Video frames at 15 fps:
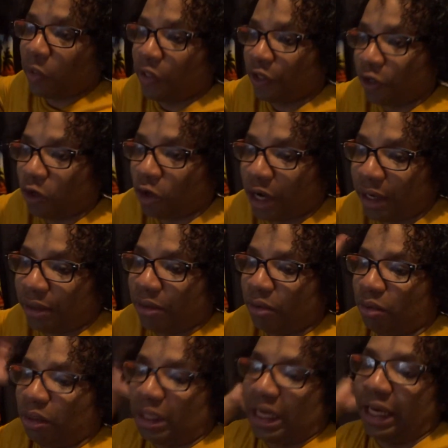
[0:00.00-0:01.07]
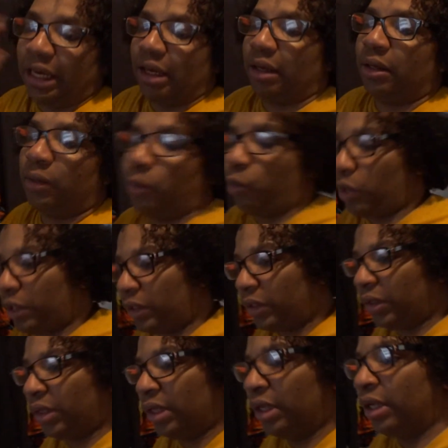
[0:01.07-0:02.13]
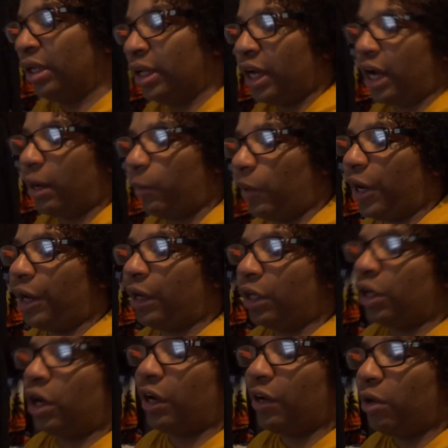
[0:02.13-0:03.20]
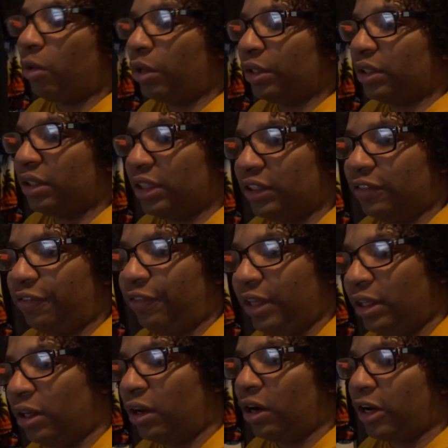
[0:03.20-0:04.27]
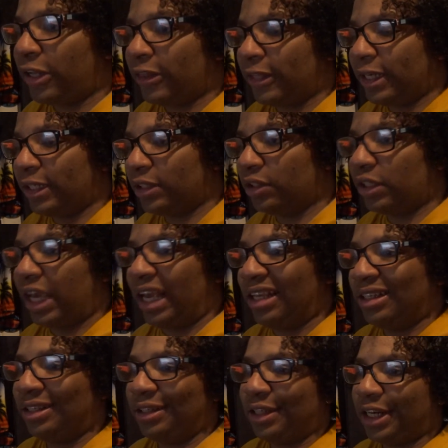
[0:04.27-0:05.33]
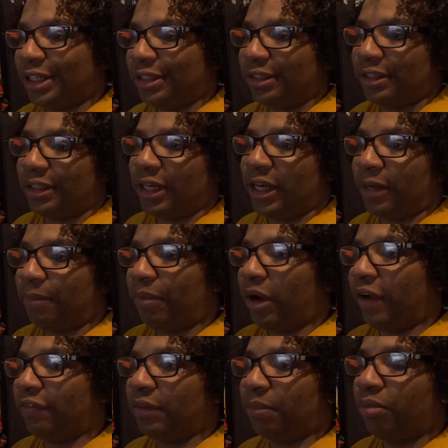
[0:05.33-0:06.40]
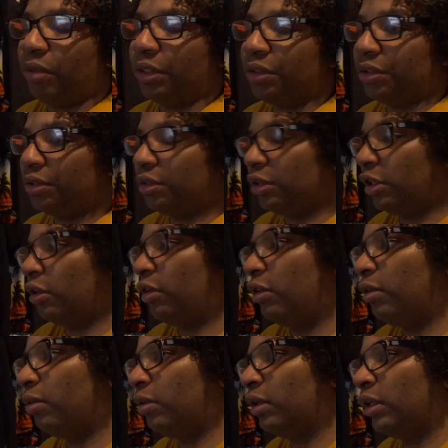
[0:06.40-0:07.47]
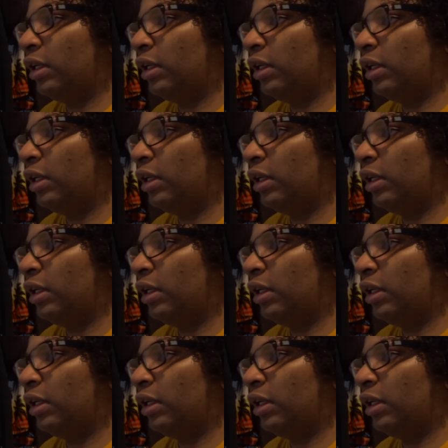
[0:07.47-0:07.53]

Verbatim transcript: You know, I don't like when I, I, I go onto these vlog things, Casey Neistat, After Prison Show,